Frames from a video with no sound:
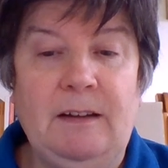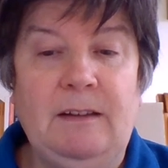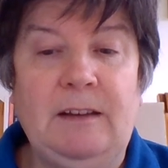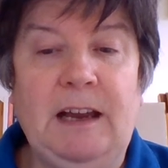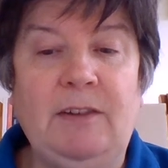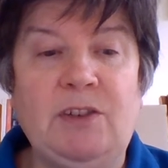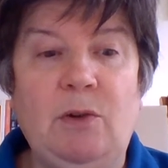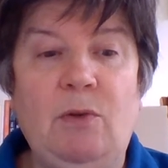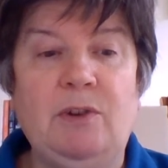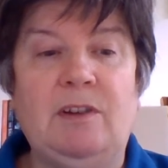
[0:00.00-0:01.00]
The council
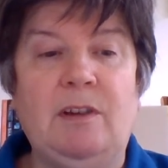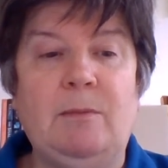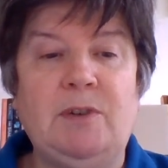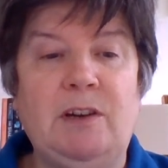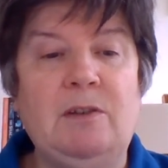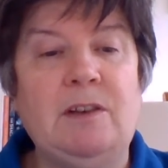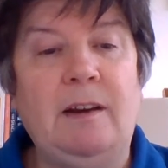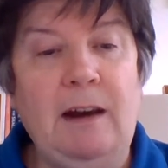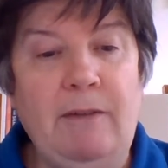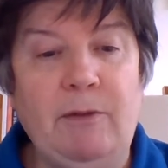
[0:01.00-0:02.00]
ordered them to use
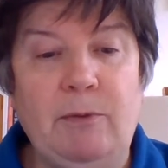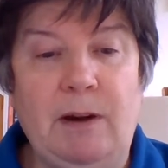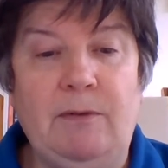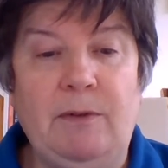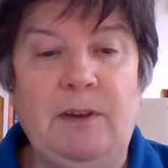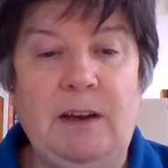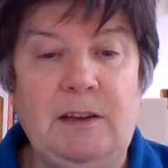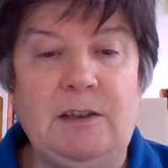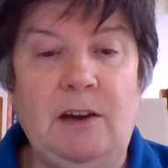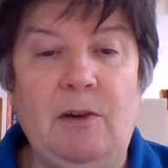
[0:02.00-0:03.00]
unleavened bread for the
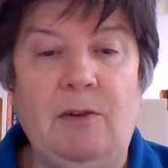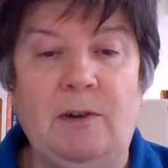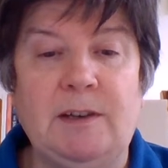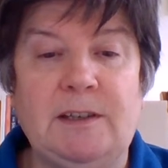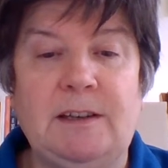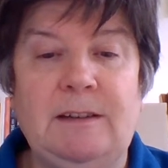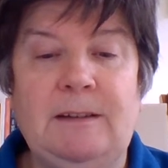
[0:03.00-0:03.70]
Easter Eucharist.